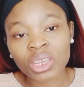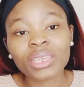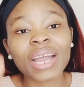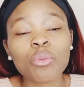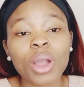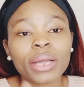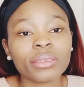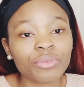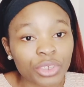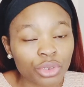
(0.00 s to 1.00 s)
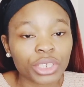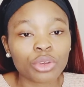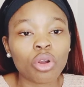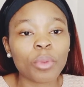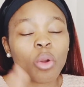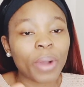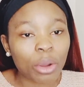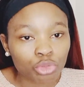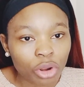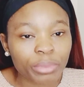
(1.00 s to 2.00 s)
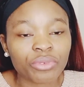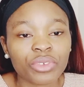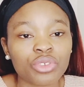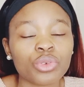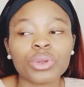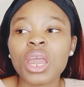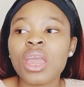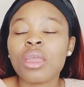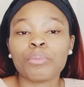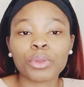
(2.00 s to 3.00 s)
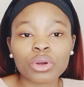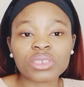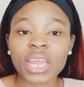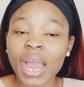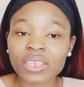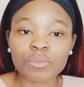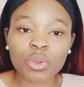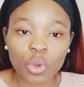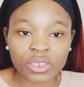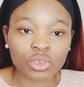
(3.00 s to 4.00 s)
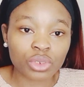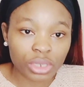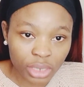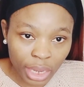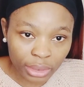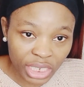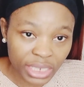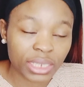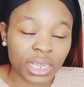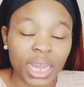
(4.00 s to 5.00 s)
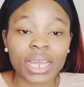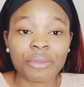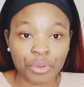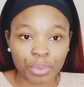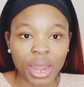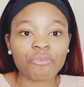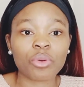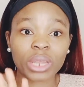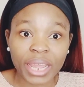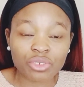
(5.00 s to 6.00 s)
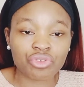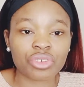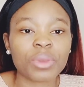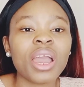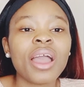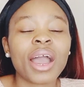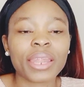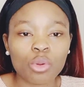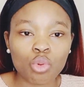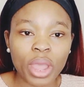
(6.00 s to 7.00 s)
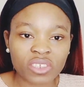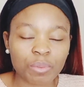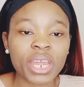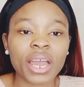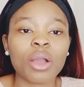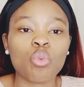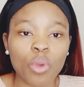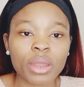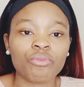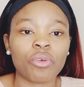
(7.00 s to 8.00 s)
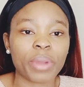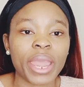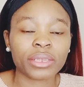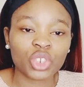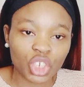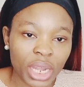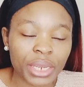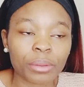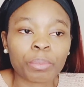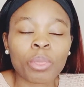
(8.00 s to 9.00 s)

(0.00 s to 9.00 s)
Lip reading: That one, the video they come up, I'll drop the video because they asked me question yesterday and I reply for live stream and I will explain now well for my channel.